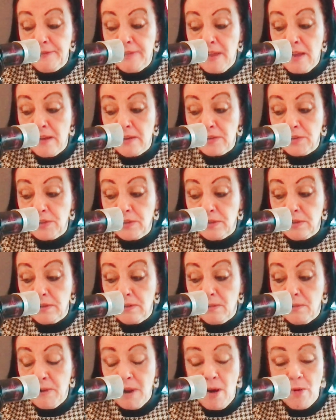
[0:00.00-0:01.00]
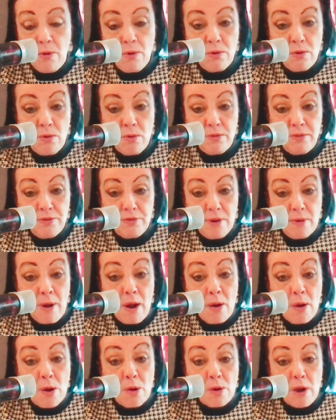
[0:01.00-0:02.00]
that we are all going through
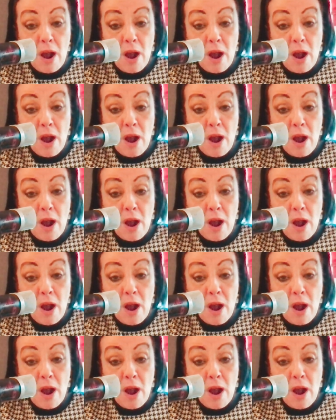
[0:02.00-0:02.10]
our,